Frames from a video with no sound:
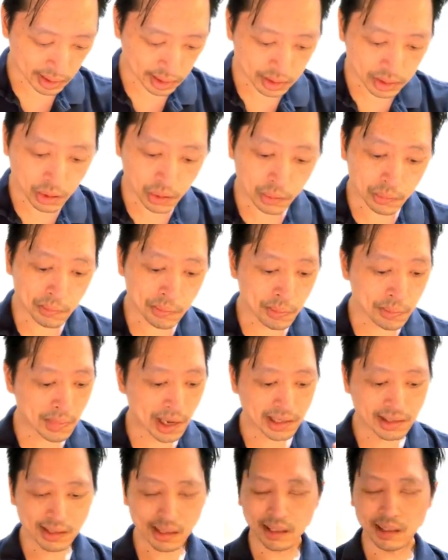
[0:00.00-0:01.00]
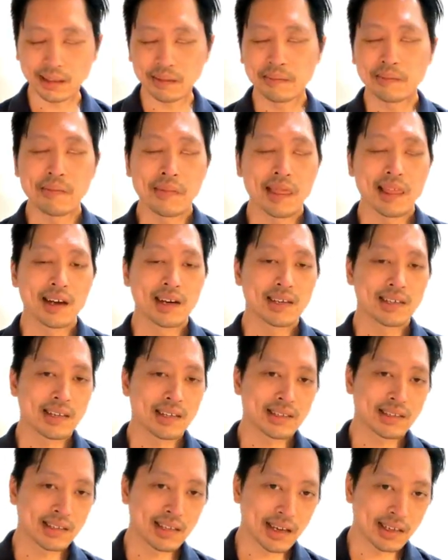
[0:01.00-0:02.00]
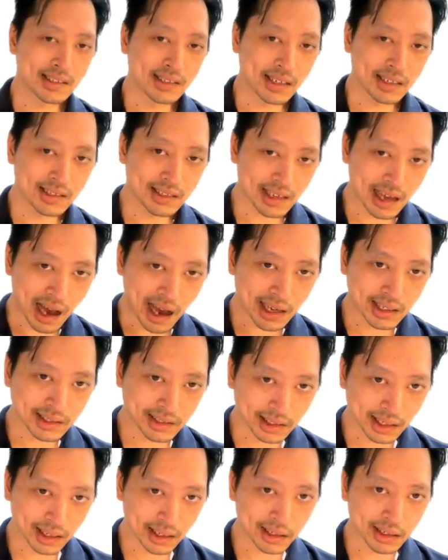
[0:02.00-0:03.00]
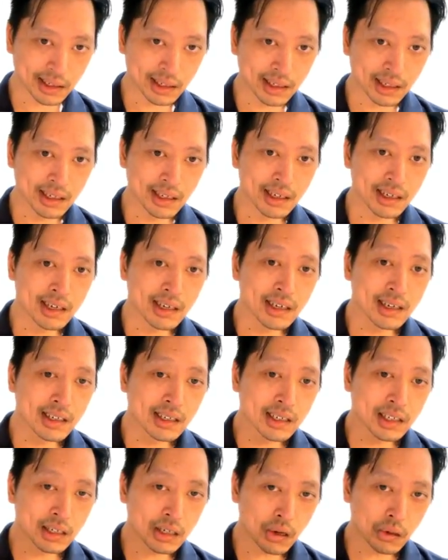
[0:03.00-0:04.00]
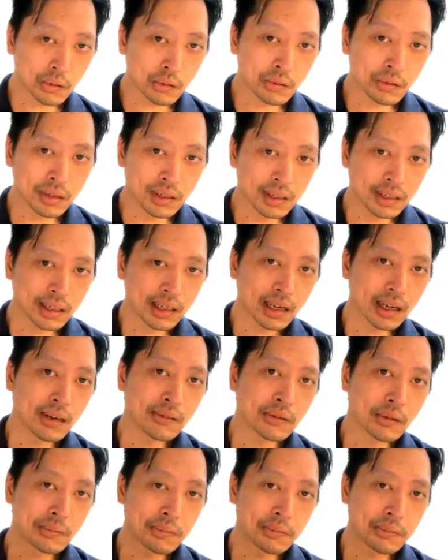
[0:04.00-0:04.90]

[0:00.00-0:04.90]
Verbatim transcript: So basically, this test is asking, you know, if a